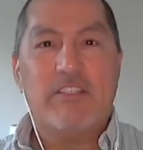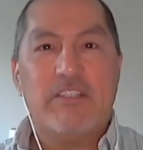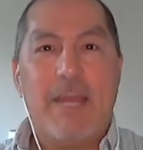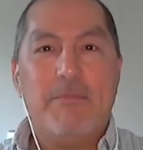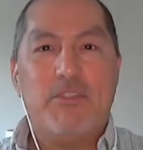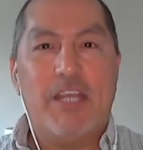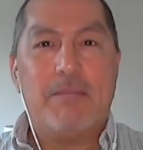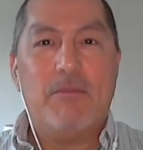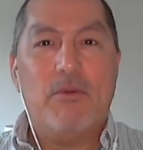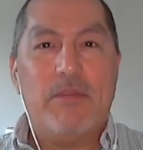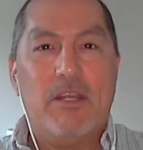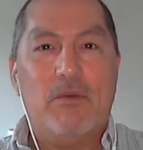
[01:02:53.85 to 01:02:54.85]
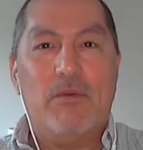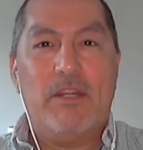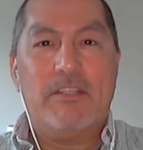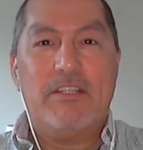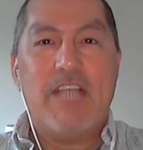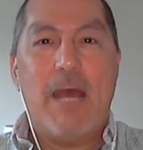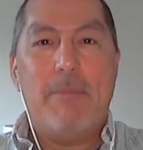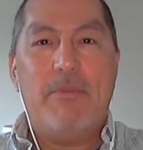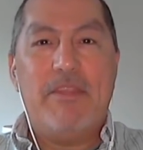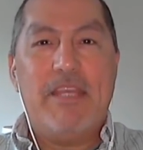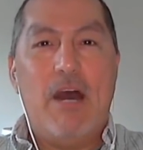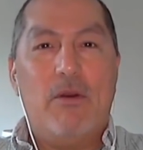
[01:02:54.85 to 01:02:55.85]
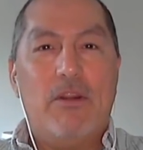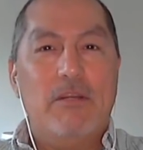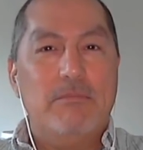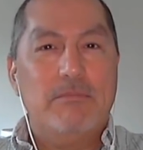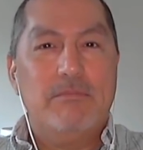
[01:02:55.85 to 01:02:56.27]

time check, Marina. Yeah. We're at the top of the hour.